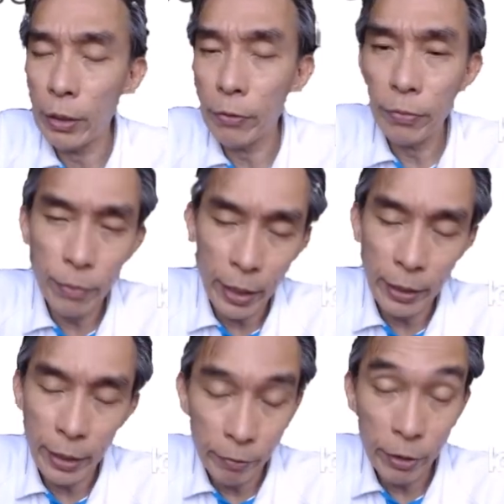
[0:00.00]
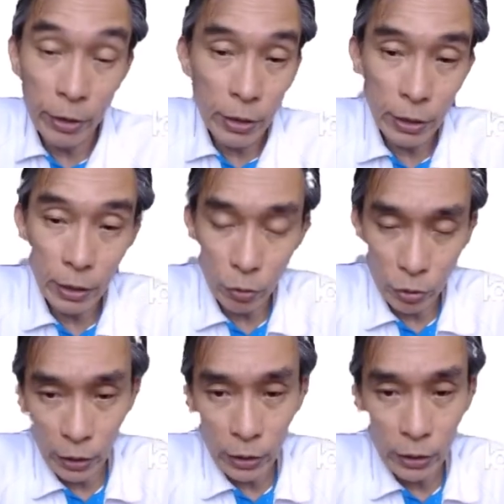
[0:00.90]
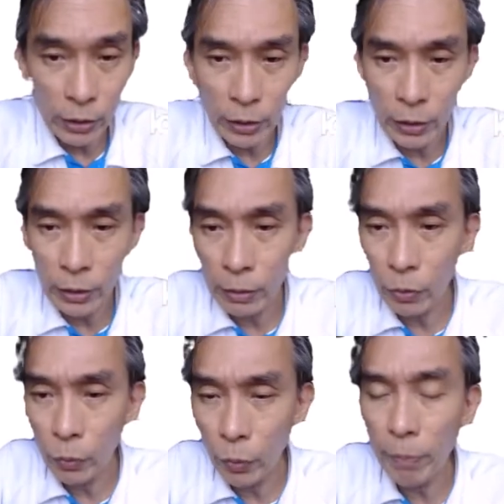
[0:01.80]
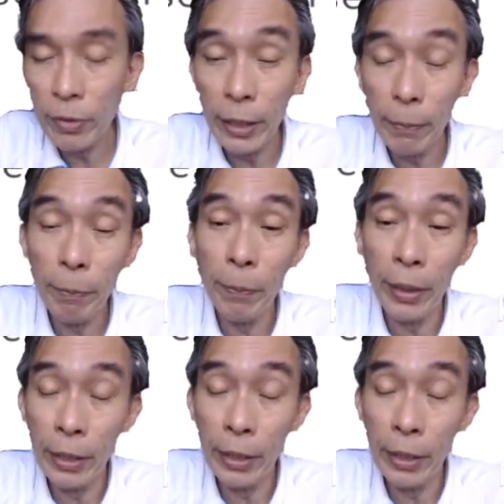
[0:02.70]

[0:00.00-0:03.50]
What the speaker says: by having this Hostinger single website package.